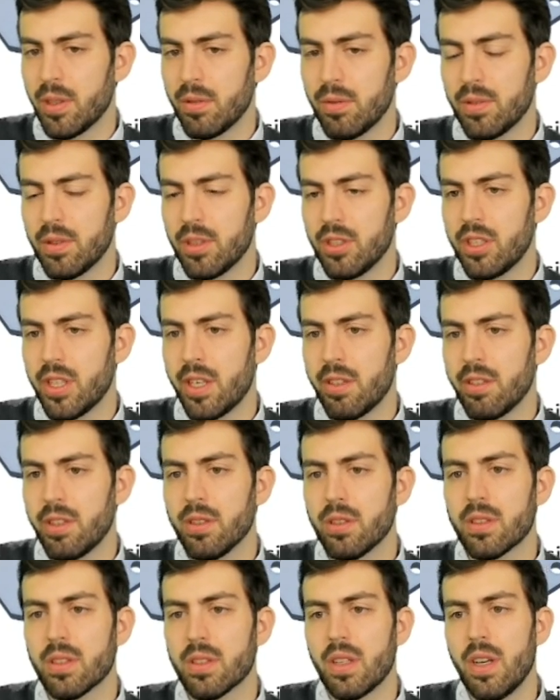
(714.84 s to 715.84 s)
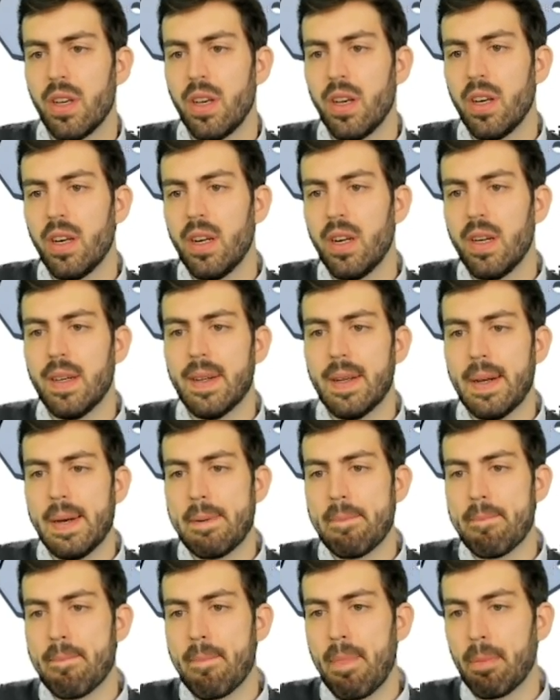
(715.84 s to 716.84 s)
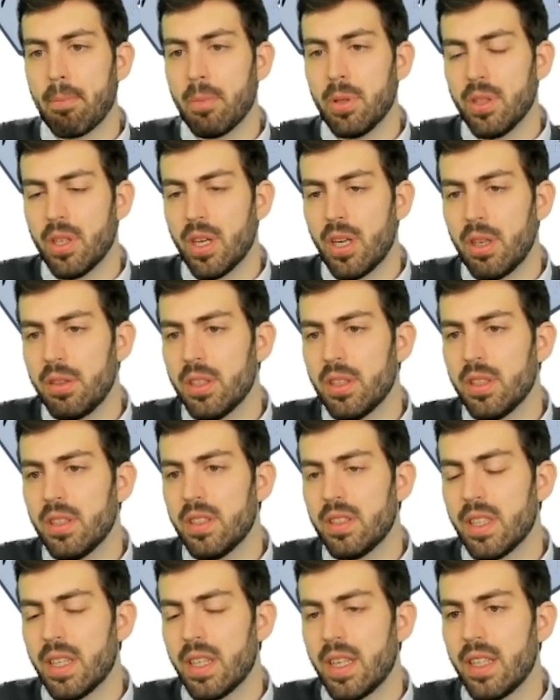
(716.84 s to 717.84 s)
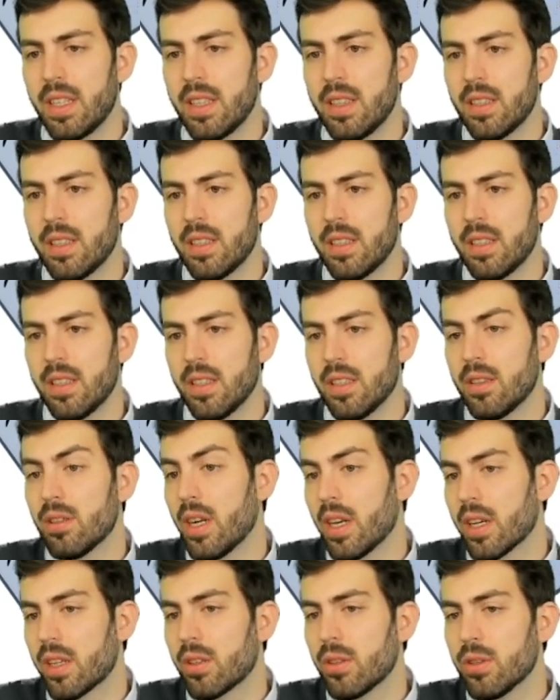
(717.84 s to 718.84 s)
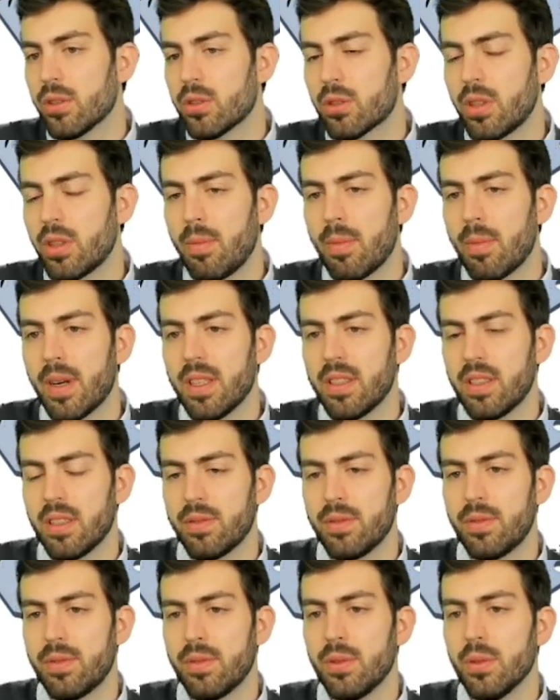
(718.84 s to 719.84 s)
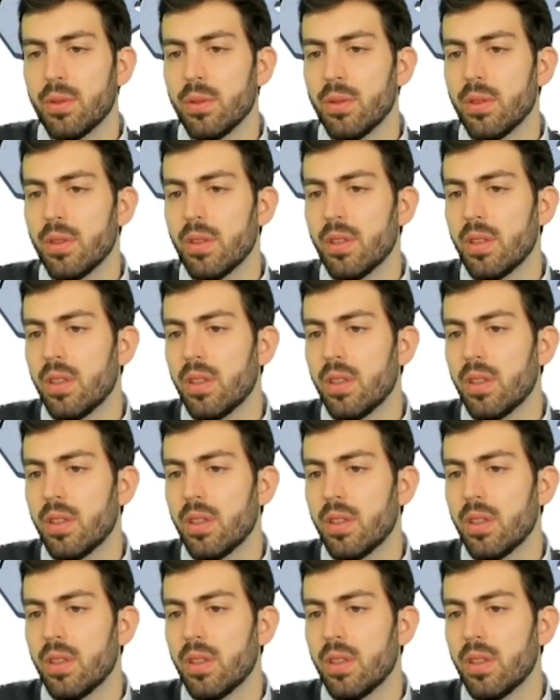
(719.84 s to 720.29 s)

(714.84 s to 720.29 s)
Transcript: with the gyroids. But now the design, or like ColdStream, has a full